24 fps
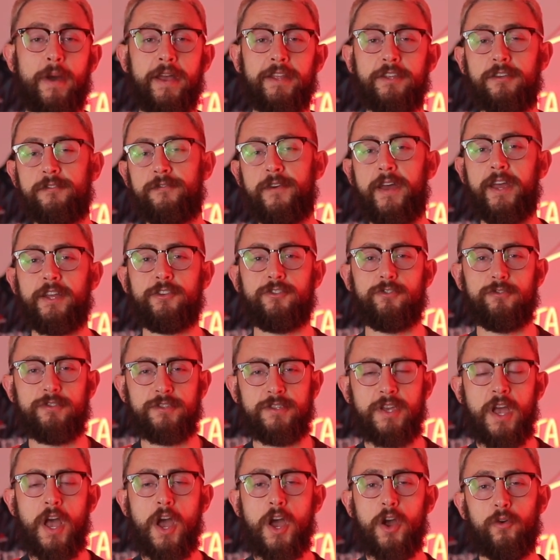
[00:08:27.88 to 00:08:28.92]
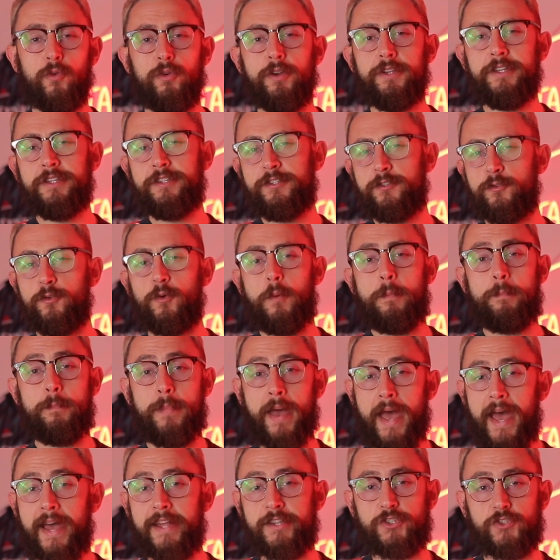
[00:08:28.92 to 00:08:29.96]
manufacturers, really do a
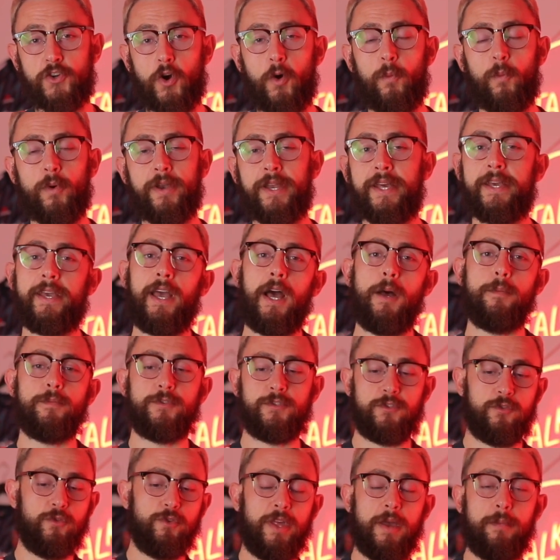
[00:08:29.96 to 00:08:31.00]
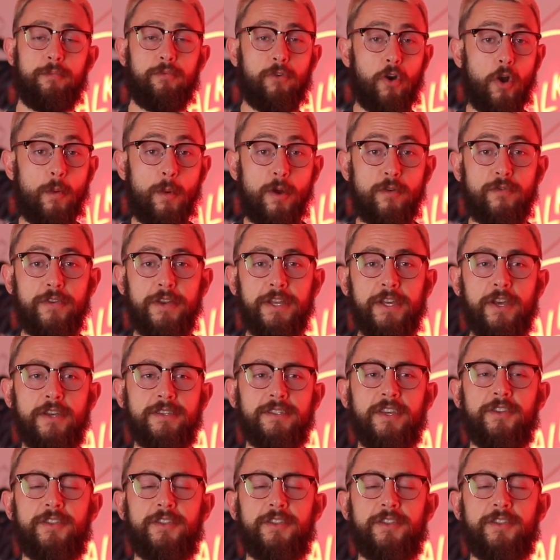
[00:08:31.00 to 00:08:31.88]
bad job when it comes to their promo videos.